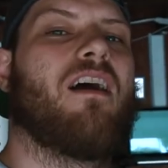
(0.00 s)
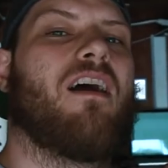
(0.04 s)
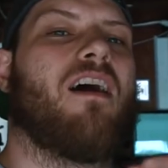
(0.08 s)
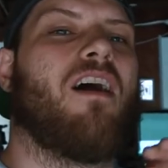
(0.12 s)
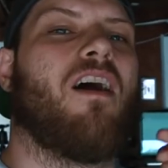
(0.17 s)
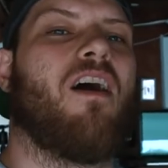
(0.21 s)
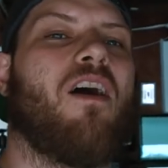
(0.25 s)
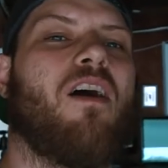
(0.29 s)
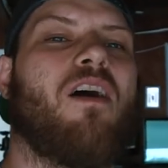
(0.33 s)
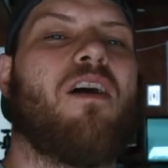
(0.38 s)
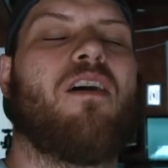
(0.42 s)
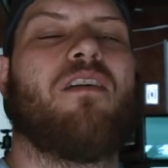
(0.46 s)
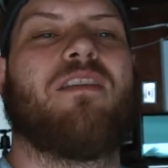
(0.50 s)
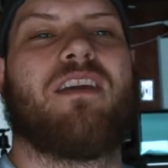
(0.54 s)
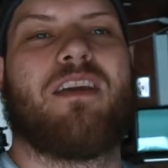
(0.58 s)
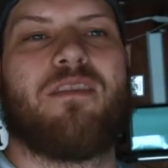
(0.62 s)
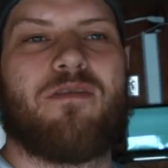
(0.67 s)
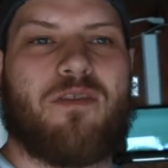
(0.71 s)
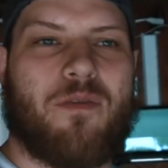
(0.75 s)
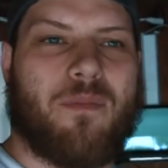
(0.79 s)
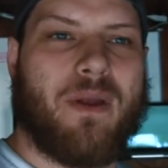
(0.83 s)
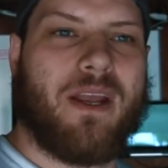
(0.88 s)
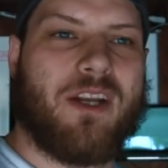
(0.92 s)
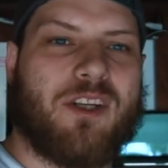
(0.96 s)
all the
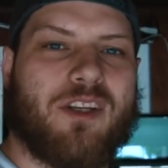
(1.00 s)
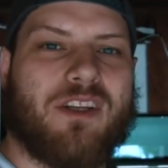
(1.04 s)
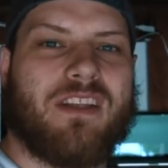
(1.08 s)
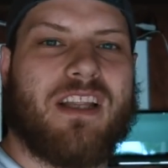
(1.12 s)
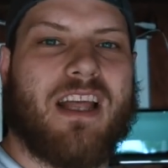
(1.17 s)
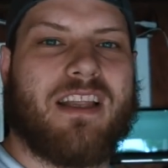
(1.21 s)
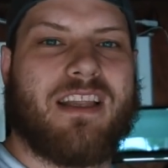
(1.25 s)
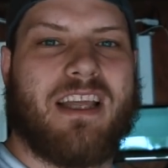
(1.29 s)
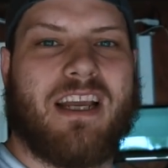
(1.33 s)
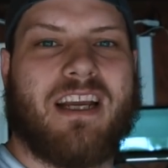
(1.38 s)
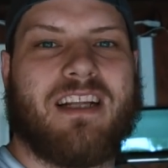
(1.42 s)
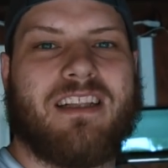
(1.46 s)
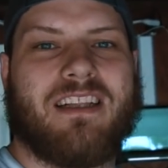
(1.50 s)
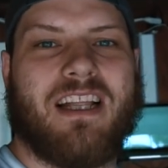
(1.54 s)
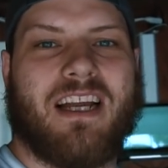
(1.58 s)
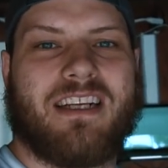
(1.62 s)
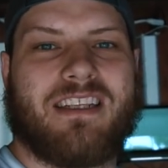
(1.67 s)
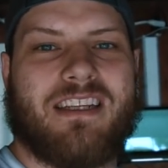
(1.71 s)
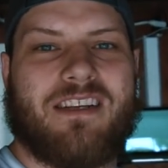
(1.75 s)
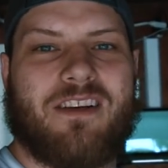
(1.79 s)
information that they collect